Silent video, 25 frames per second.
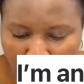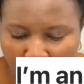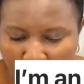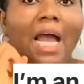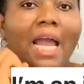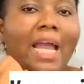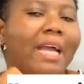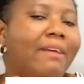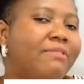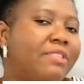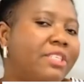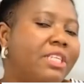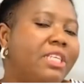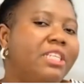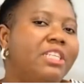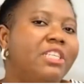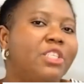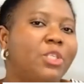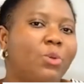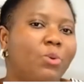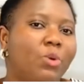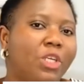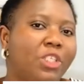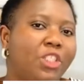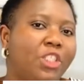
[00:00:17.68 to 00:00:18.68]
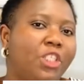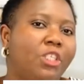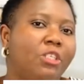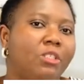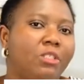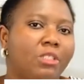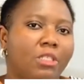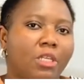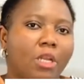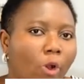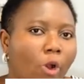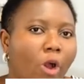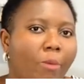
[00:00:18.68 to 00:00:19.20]
I have seen this
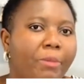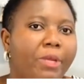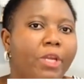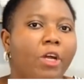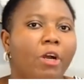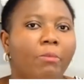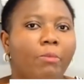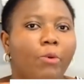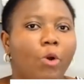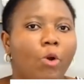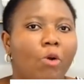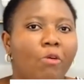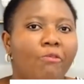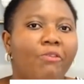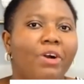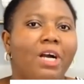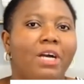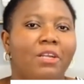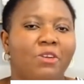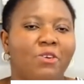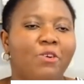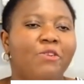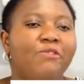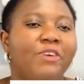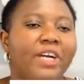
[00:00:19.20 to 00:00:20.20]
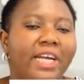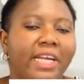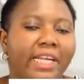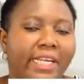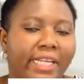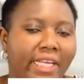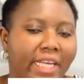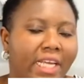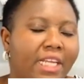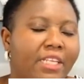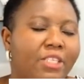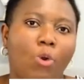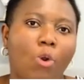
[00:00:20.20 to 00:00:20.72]
question coming up over and over
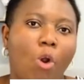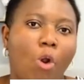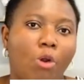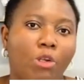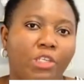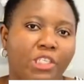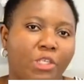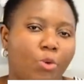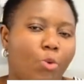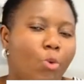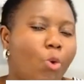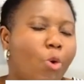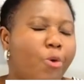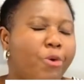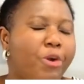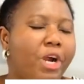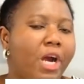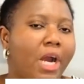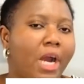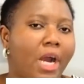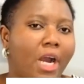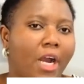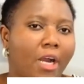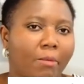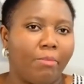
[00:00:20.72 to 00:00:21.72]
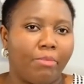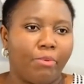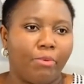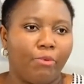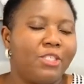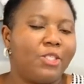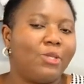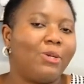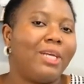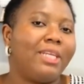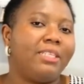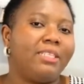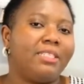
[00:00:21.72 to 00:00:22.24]
again on the Quora app.
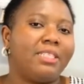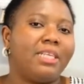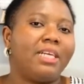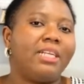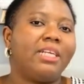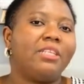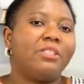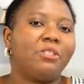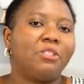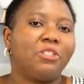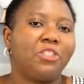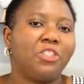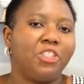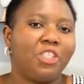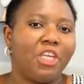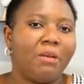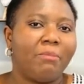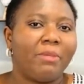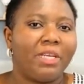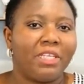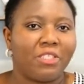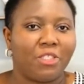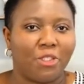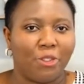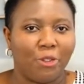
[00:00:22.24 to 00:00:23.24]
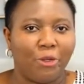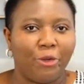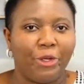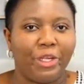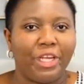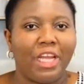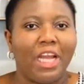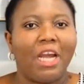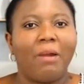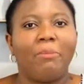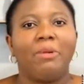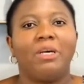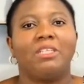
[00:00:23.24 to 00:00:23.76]
So I decided to share my
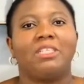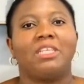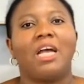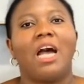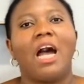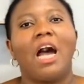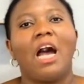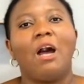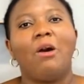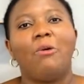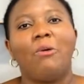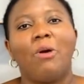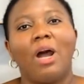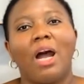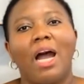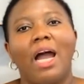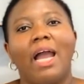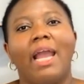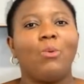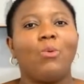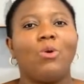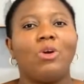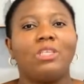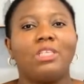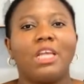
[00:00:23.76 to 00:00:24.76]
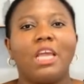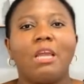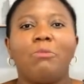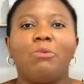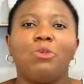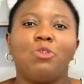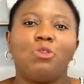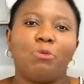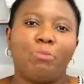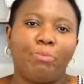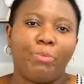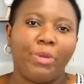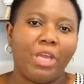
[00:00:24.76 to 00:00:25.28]
story about how I was able
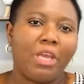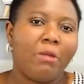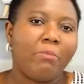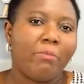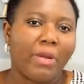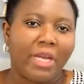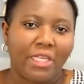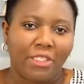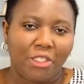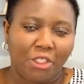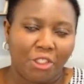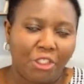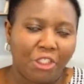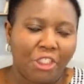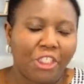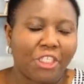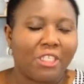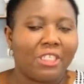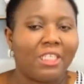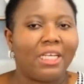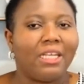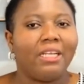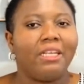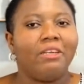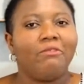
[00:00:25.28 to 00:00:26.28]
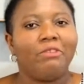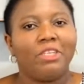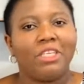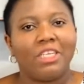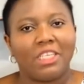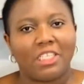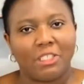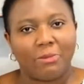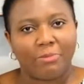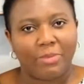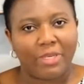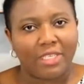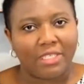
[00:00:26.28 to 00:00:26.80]
to pay my tuition and living
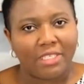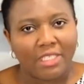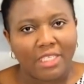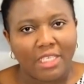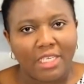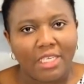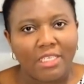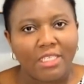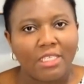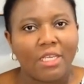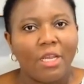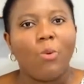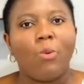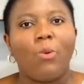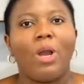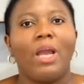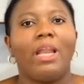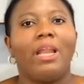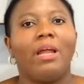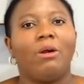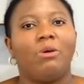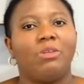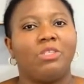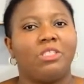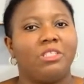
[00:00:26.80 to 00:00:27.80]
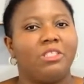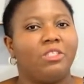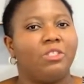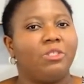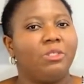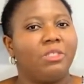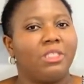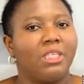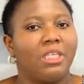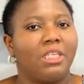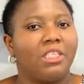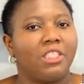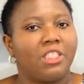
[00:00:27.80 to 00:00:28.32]
expenses while I was an
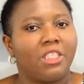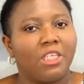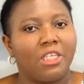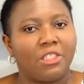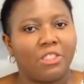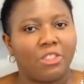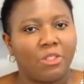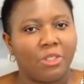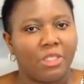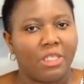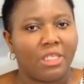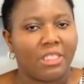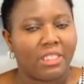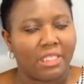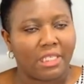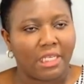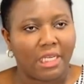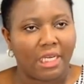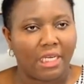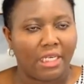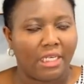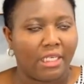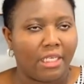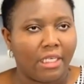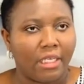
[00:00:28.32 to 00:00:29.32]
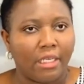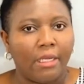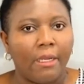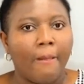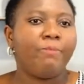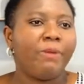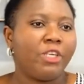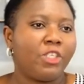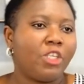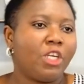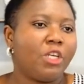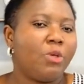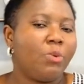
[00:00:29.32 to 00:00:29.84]
international student in Canada.
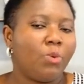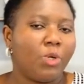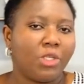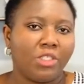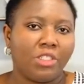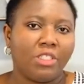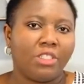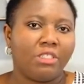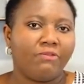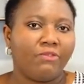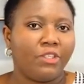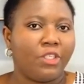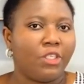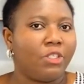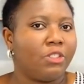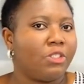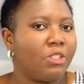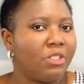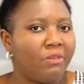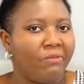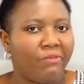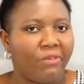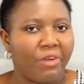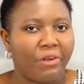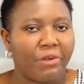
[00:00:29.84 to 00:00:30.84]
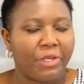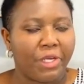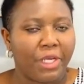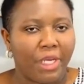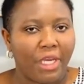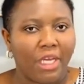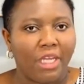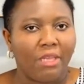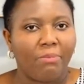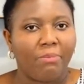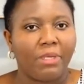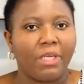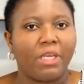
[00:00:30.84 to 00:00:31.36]
Make sure you watch this video to the very
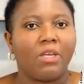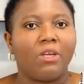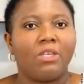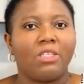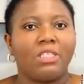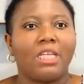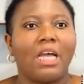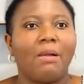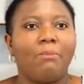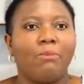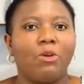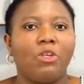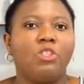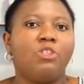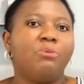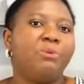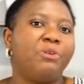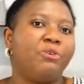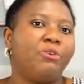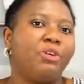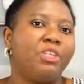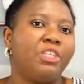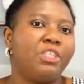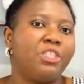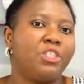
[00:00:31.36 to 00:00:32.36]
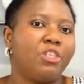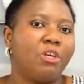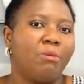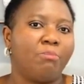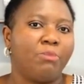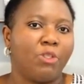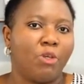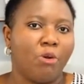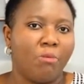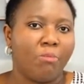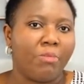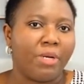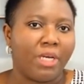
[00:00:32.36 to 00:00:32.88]
end because I'm going to be running some
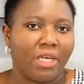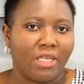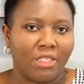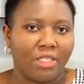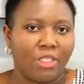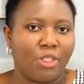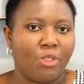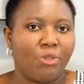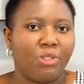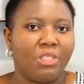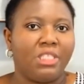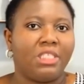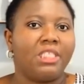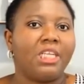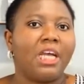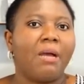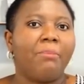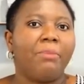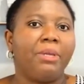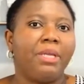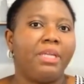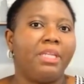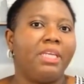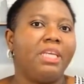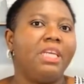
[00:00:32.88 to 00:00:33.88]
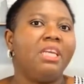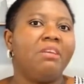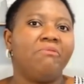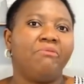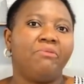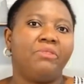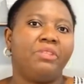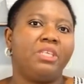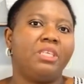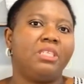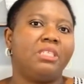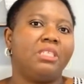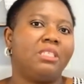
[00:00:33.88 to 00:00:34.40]
numbers to determine if
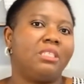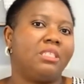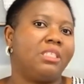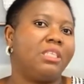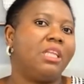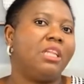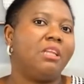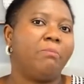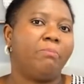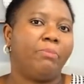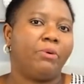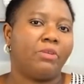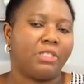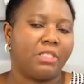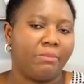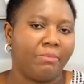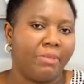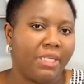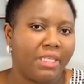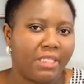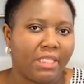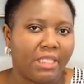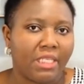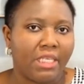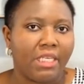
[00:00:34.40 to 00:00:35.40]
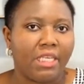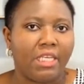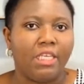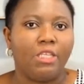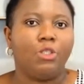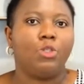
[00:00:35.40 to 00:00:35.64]
this is still a possibility in